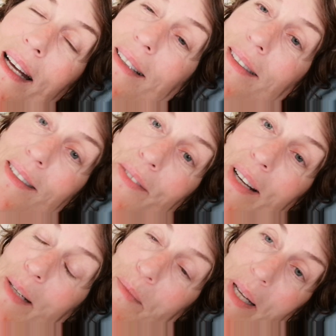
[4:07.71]
And the
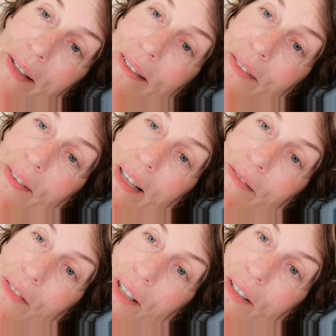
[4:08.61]
Divine Mother and
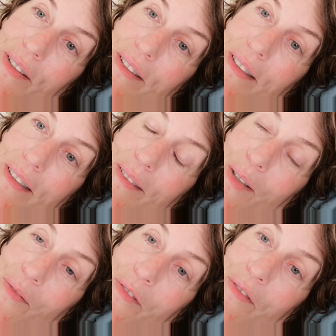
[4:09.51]
Divine Father are
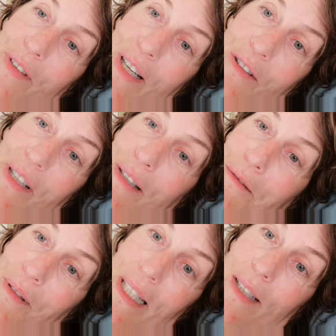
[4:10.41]
very
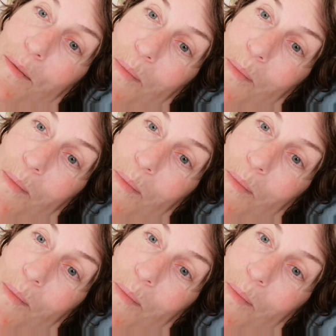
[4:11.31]
real,